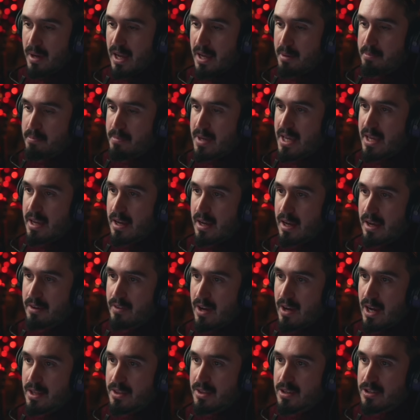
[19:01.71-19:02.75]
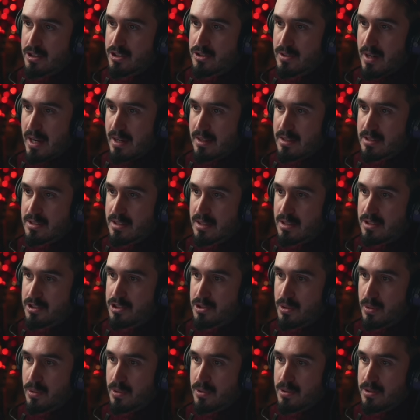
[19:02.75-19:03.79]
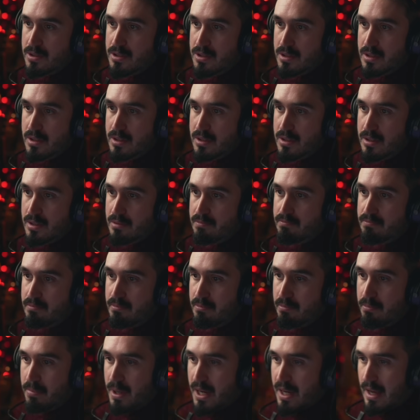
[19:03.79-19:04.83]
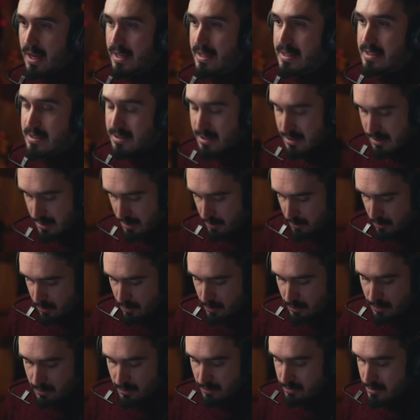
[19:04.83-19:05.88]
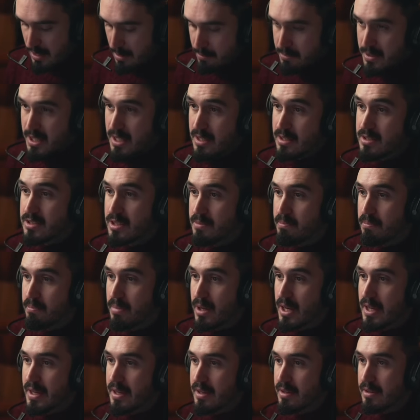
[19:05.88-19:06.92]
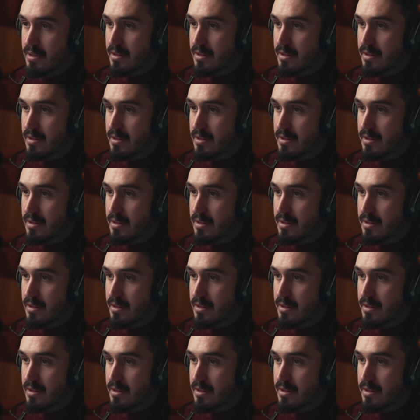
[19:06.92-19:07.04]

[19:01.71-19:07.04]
I may have other tracks soloed, but I can still grab these and play,